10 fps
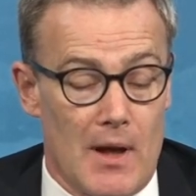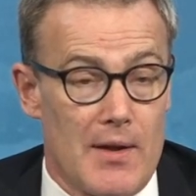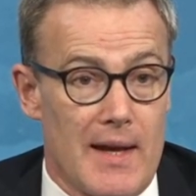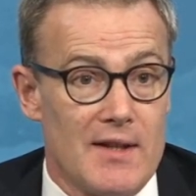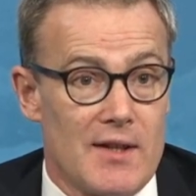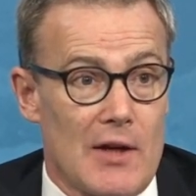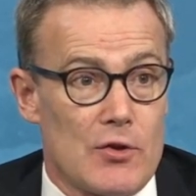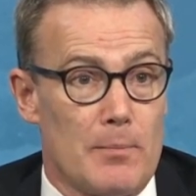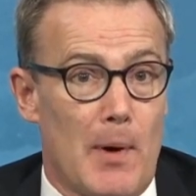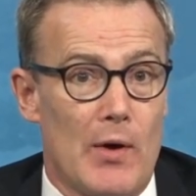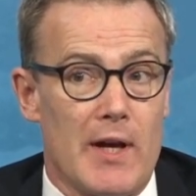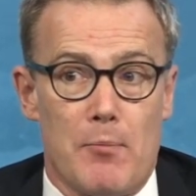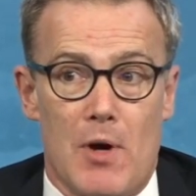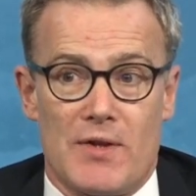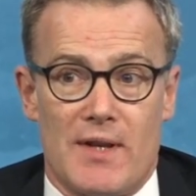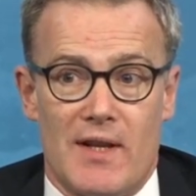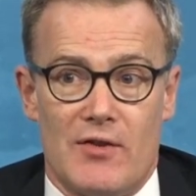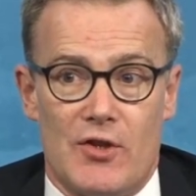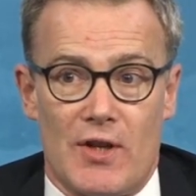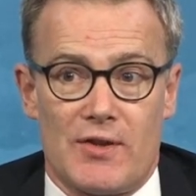The International Polar Year process
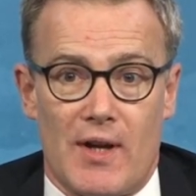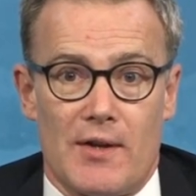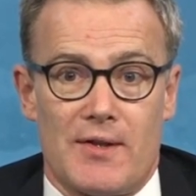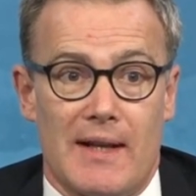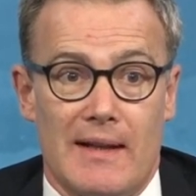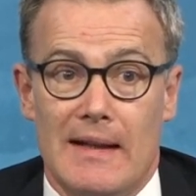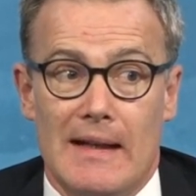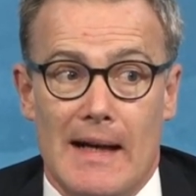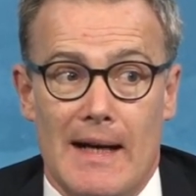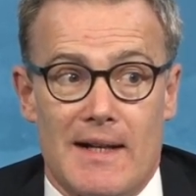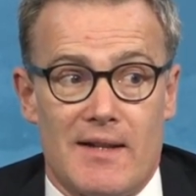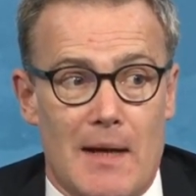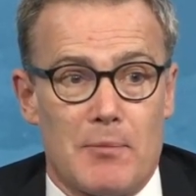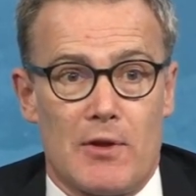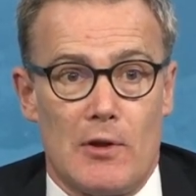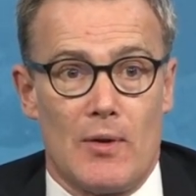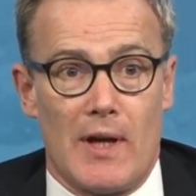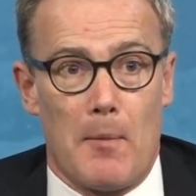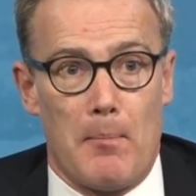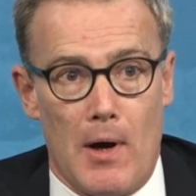is just starting, and it is
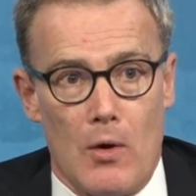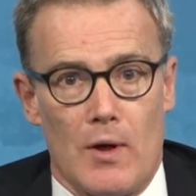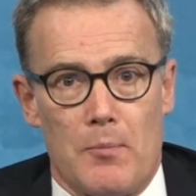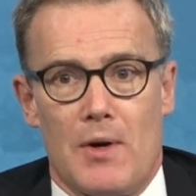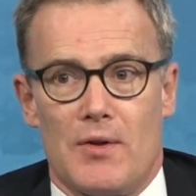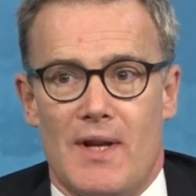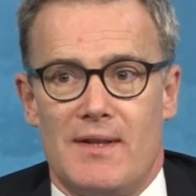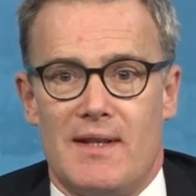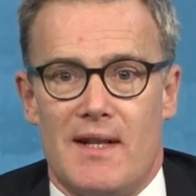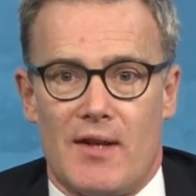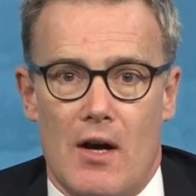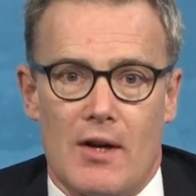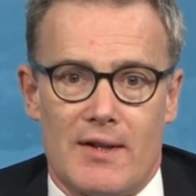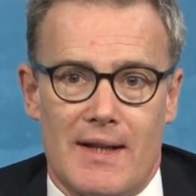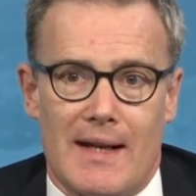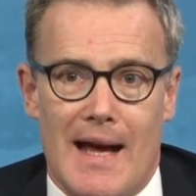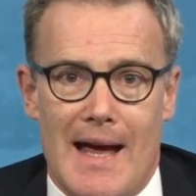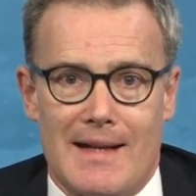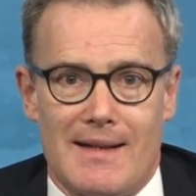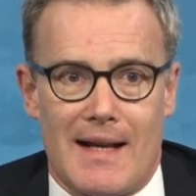absolutely a polar process. It is Arctic
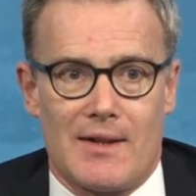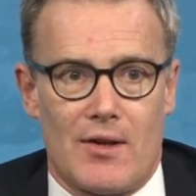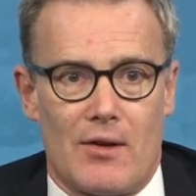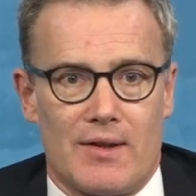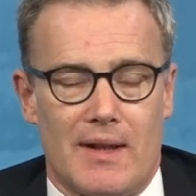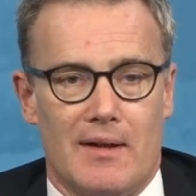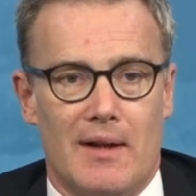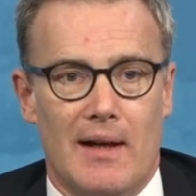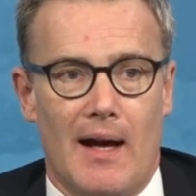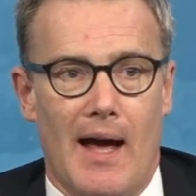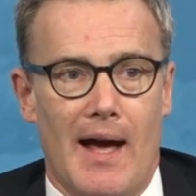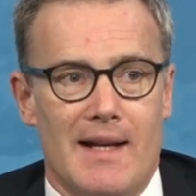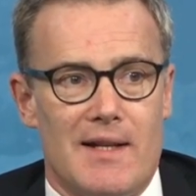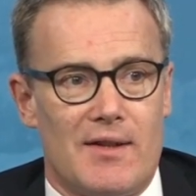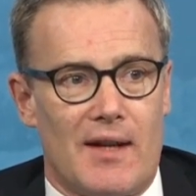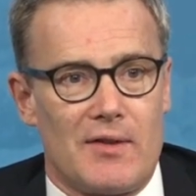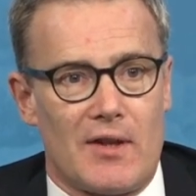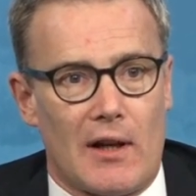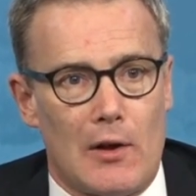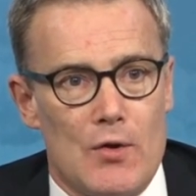and Antarctic. It is as
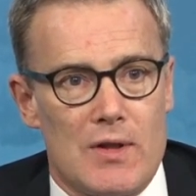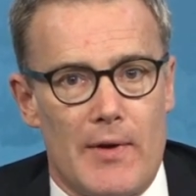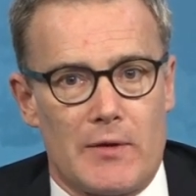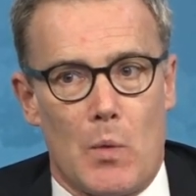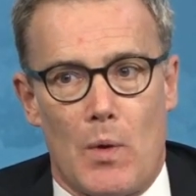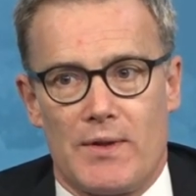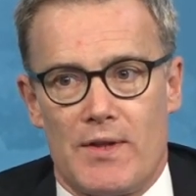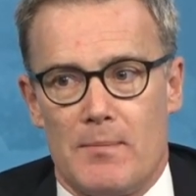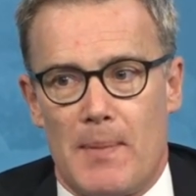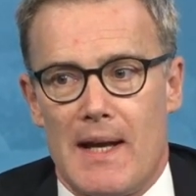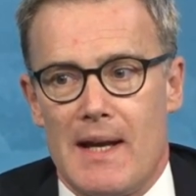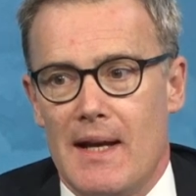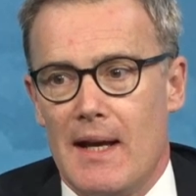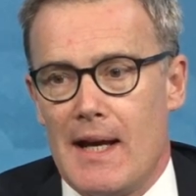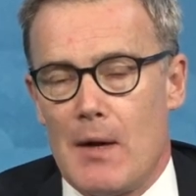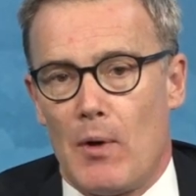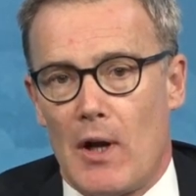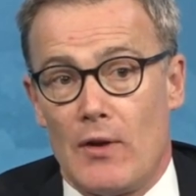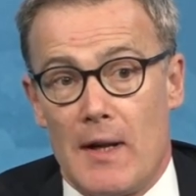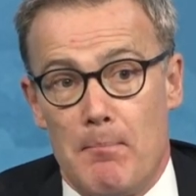inclusive as we want it to be. It will
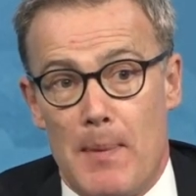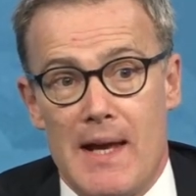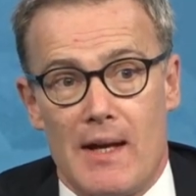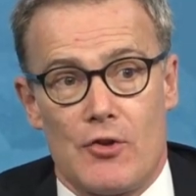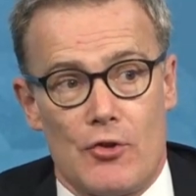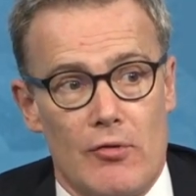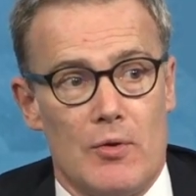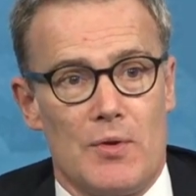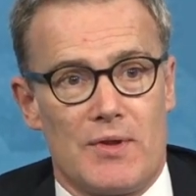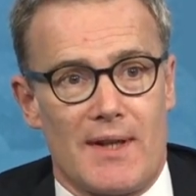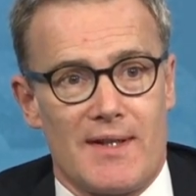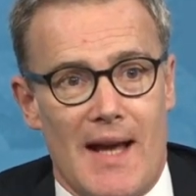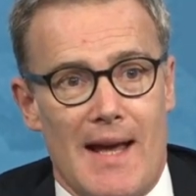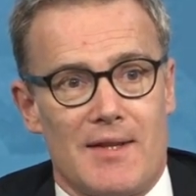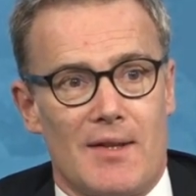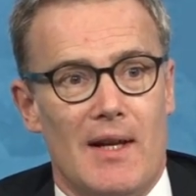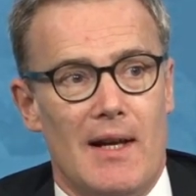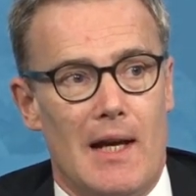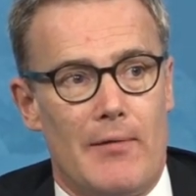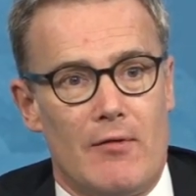only be a true success
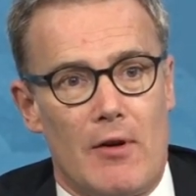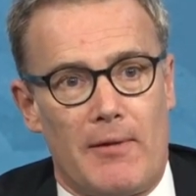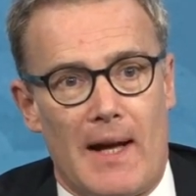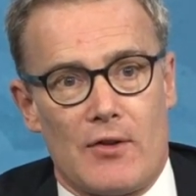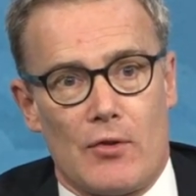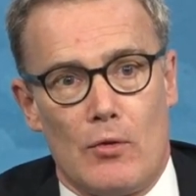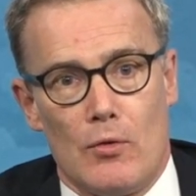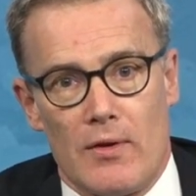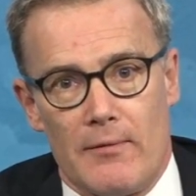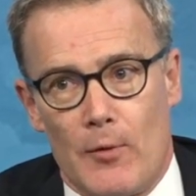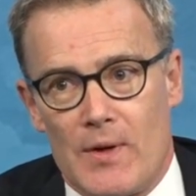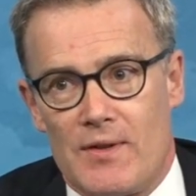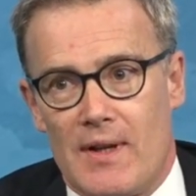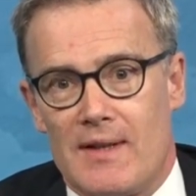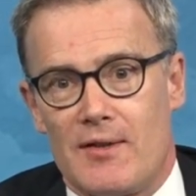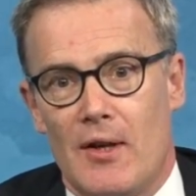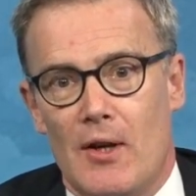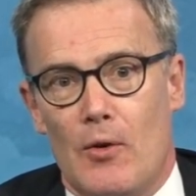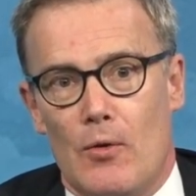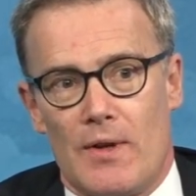if it reflects all the voices,
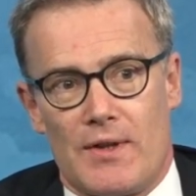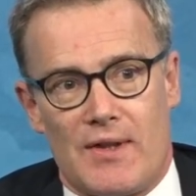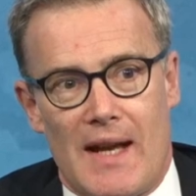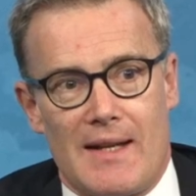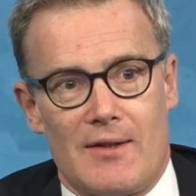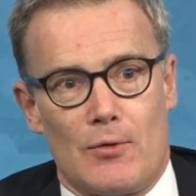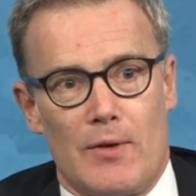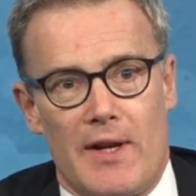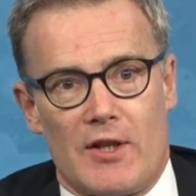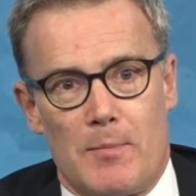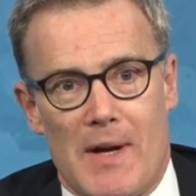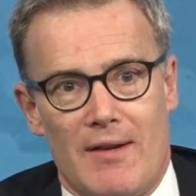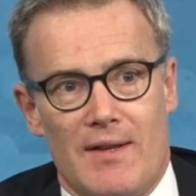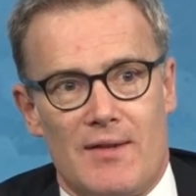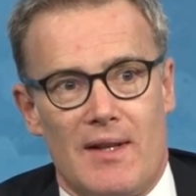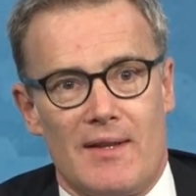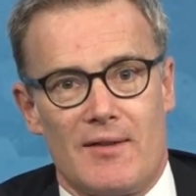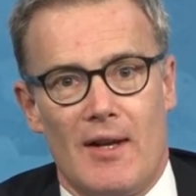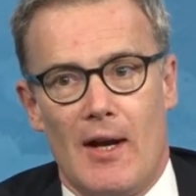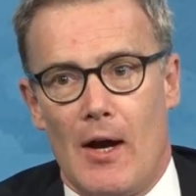all the states, all the
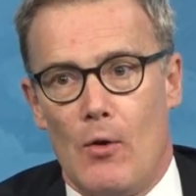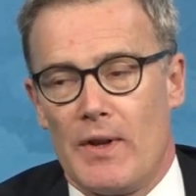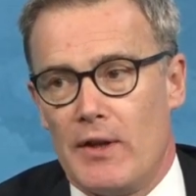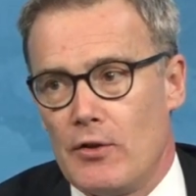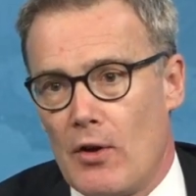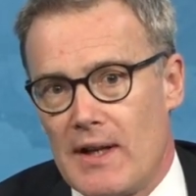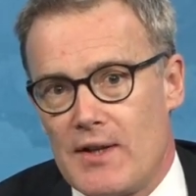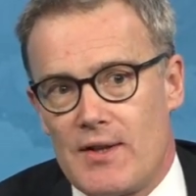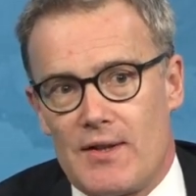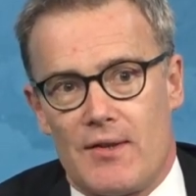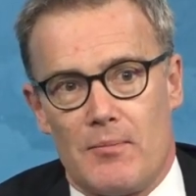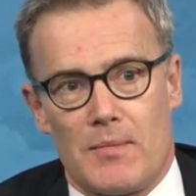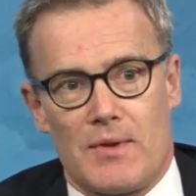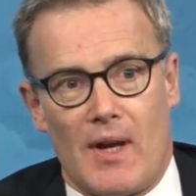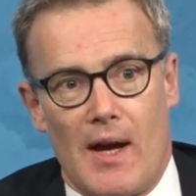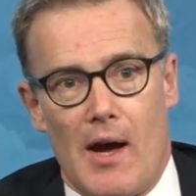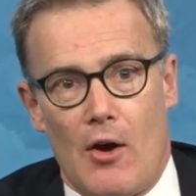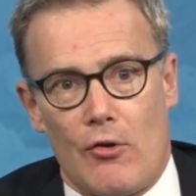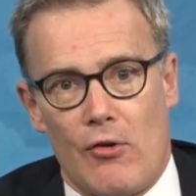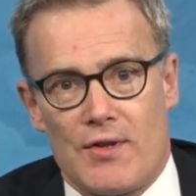experiences, all the knowledge systems
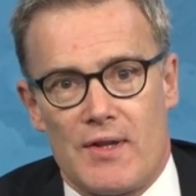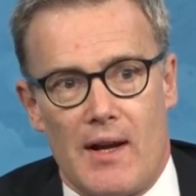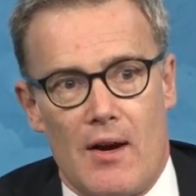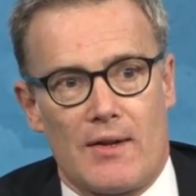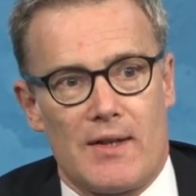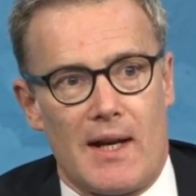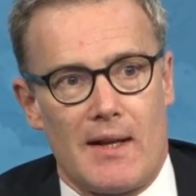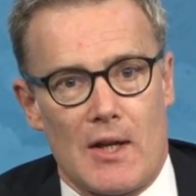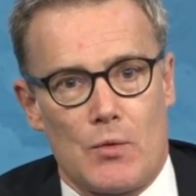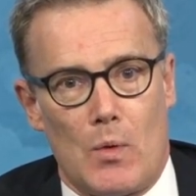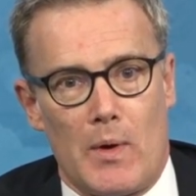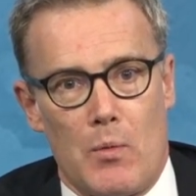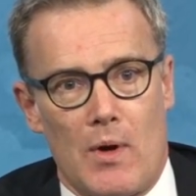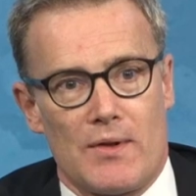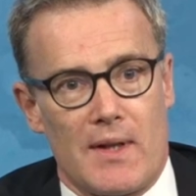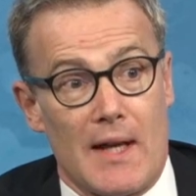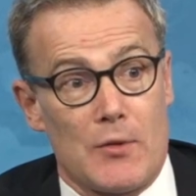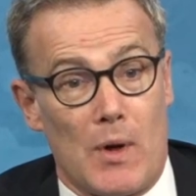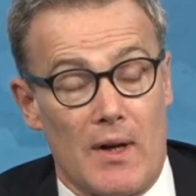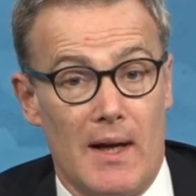across the Arctic, and that's what we want, and
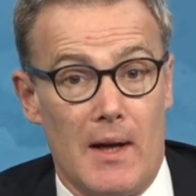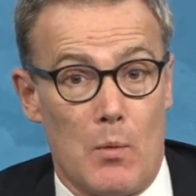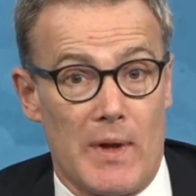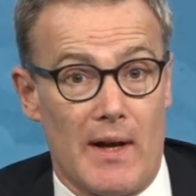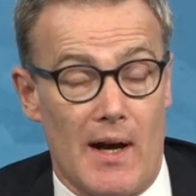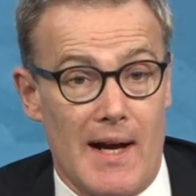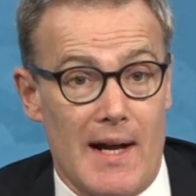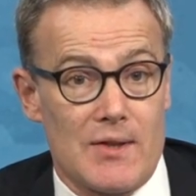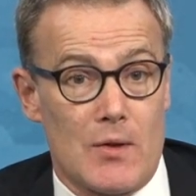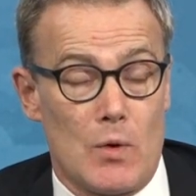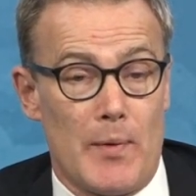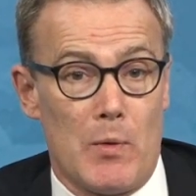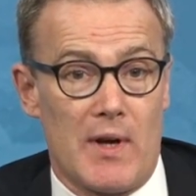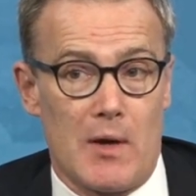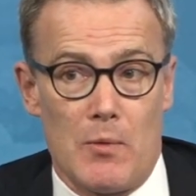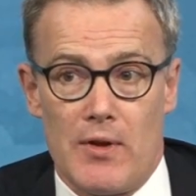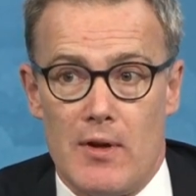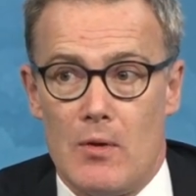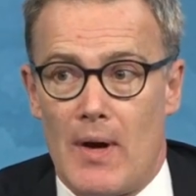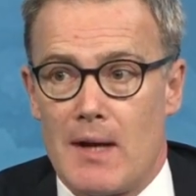that's what within IASC we'll be working with
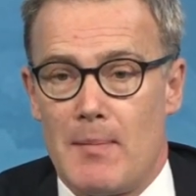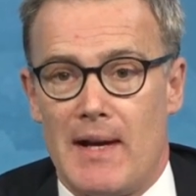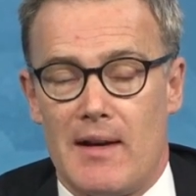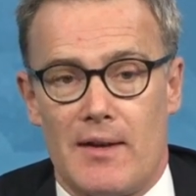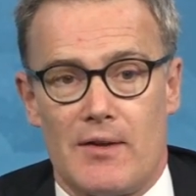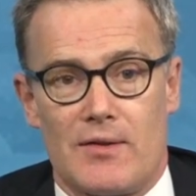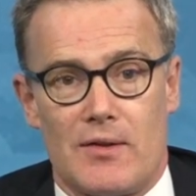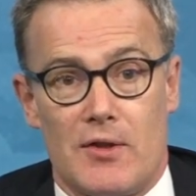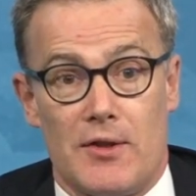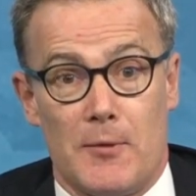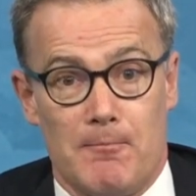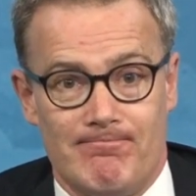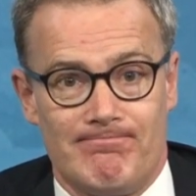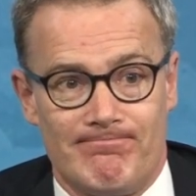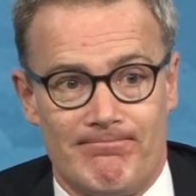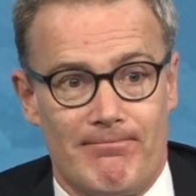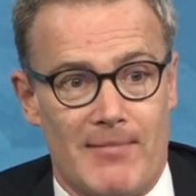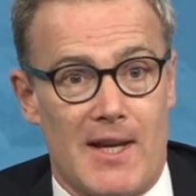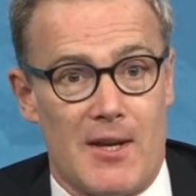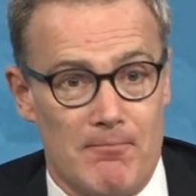you and many others to do.
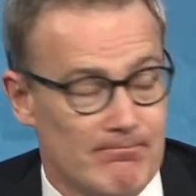Thank you.